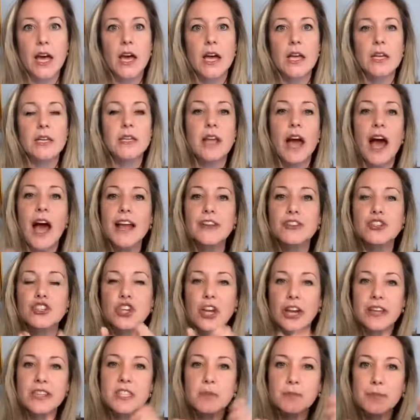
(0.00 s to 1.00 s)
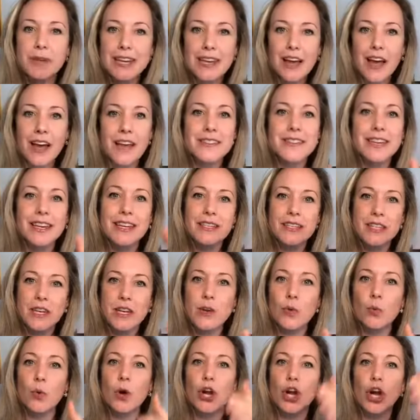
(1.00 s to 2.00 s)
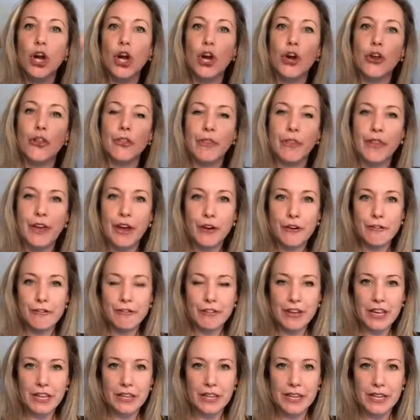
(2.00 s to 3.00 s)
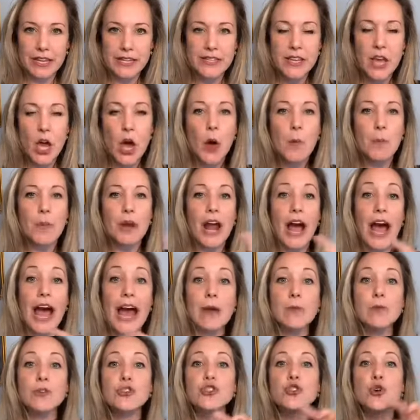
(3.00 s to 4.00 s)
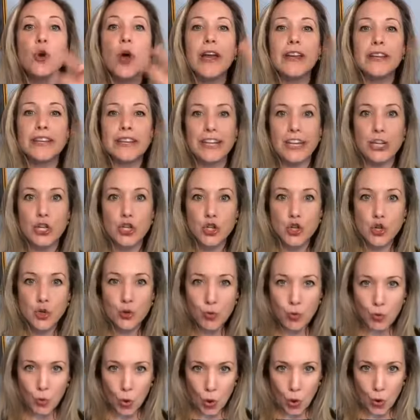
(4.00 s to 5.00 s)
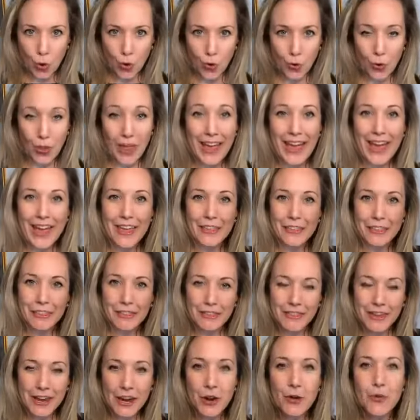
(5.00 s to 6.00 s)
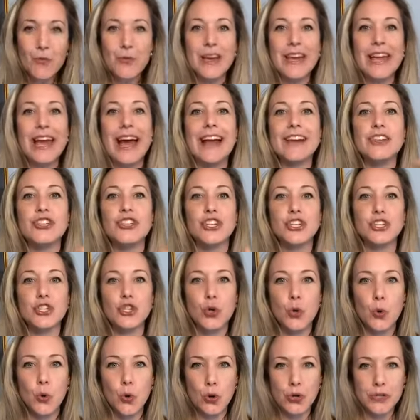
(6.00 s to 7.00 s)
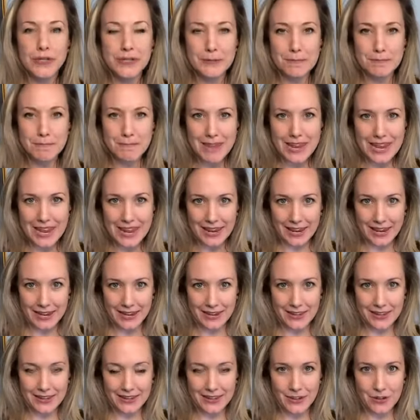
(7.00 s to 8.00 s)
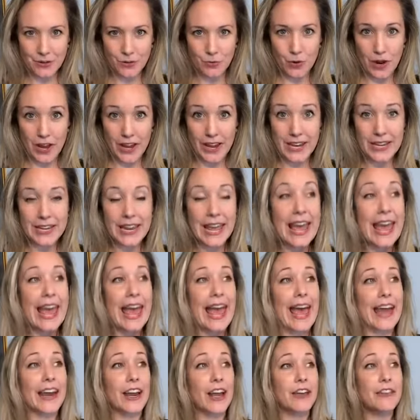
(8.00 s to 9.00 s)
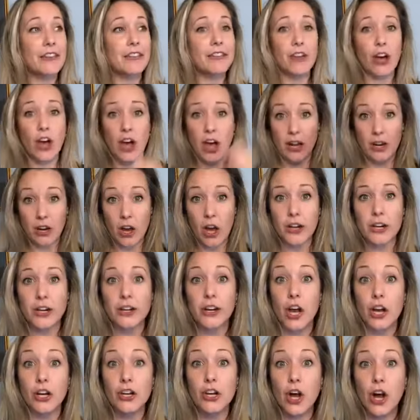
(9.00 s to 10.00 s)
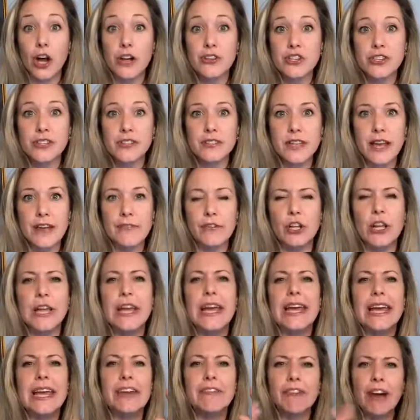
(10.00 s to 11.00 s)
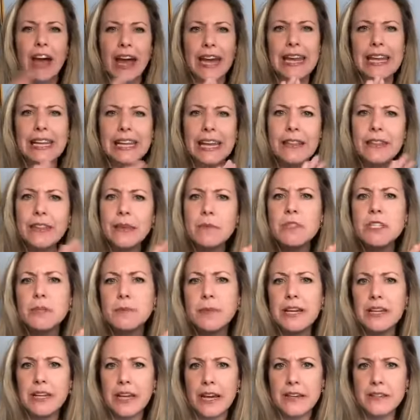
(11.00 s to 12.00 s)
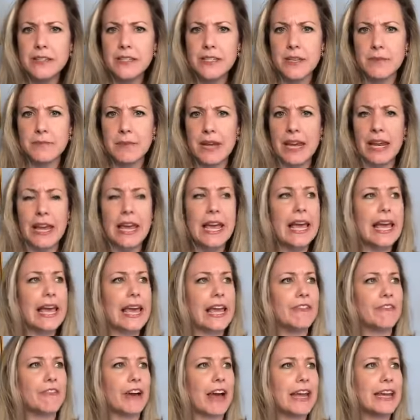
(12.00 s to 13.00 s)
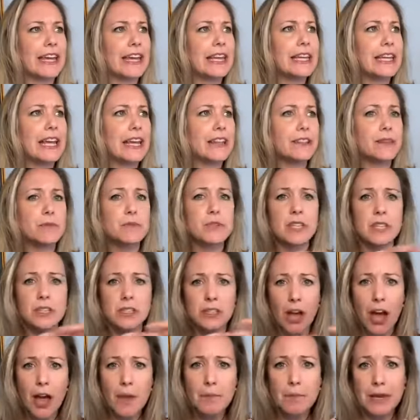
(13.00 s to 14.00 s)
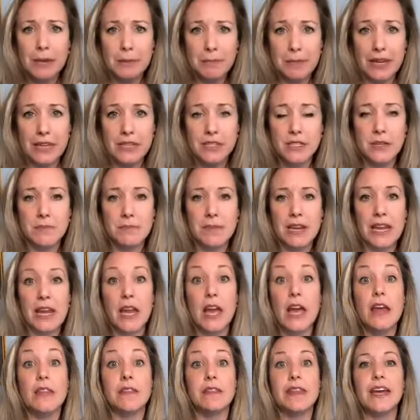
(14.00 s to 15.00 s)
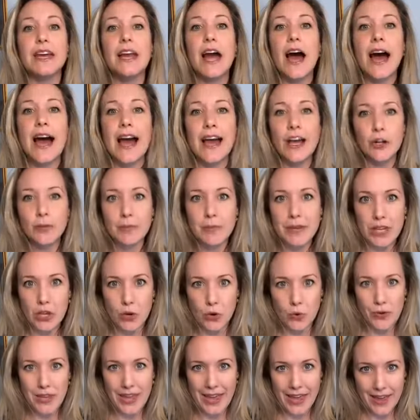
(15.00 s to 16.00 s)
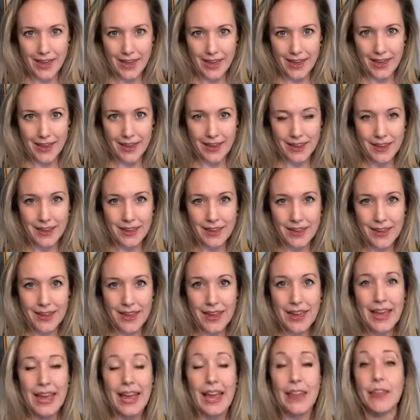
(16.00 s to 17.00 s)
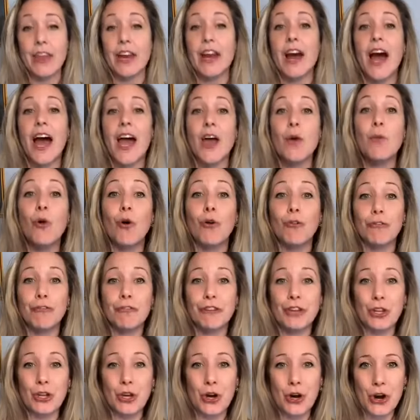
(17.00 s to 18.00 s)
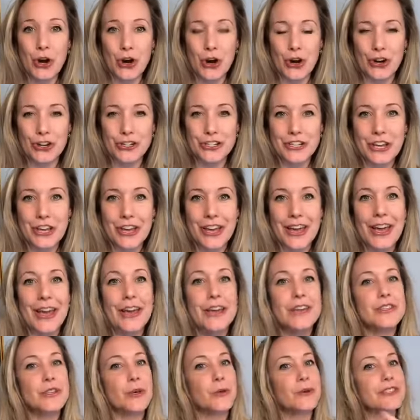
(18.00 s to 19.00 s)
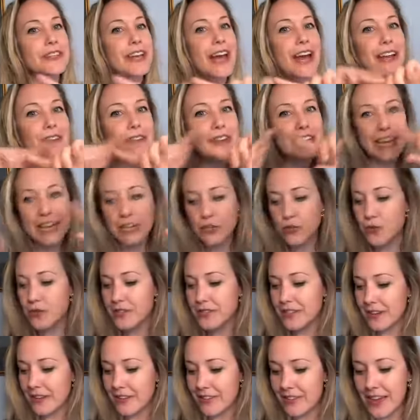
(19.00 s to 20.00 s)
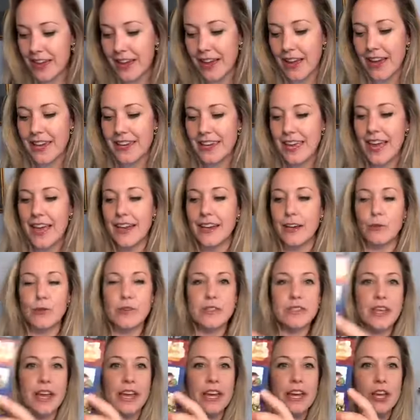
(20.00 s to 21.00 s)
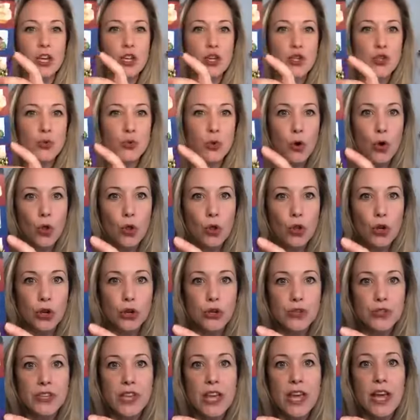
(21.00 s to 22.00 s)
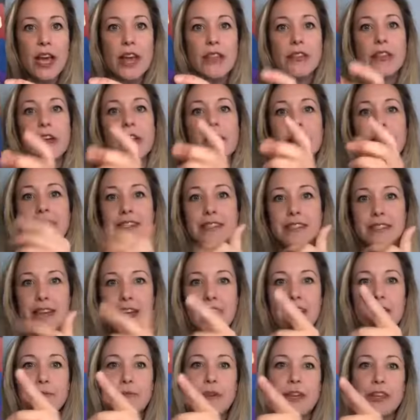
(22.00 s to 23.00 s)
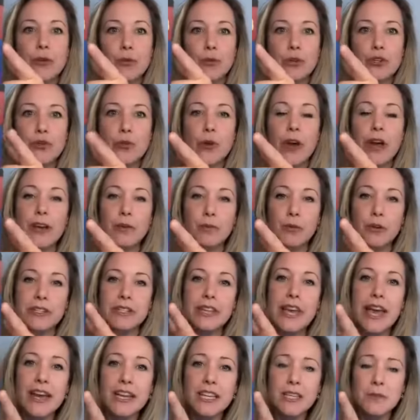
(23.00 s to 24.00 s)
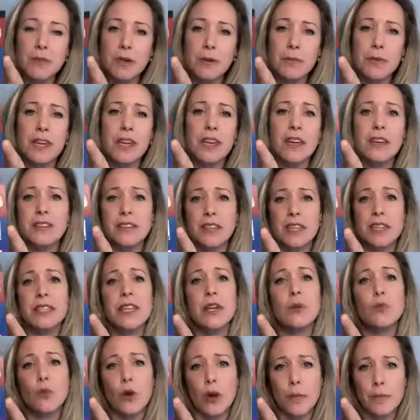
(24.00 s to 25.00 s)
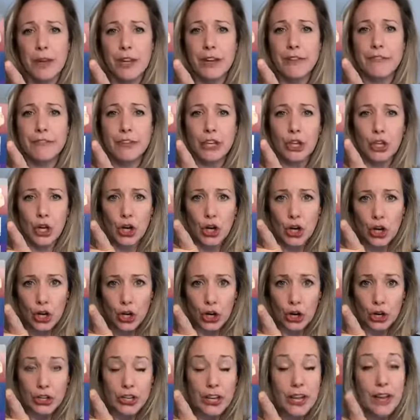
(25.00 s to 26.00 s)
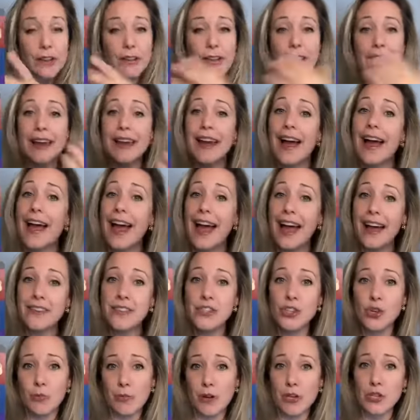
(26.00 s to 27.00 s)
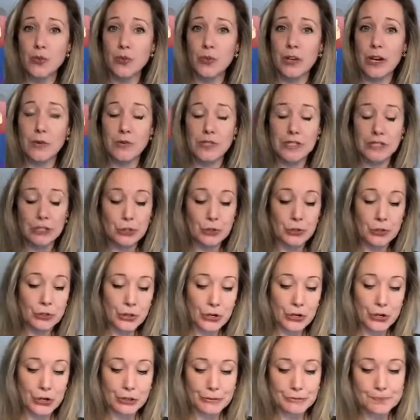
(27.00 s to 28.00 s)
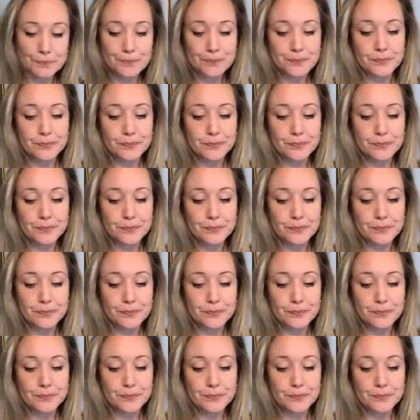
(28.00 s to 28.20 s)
not just because I didn't want to hurt their feelings, but I was trying to control their reaction towards me right? And I thought on an unconscious level, if I can get them to be nice to me, if I can get them to not be mean to me, then I'll be okay. And then I won't feel hurt. So it's kind of an interesting thing. Again, it was like controllers that inside of me that were trying to protect me because they didn't want me to feel hurt like I had so much when I was a little girl.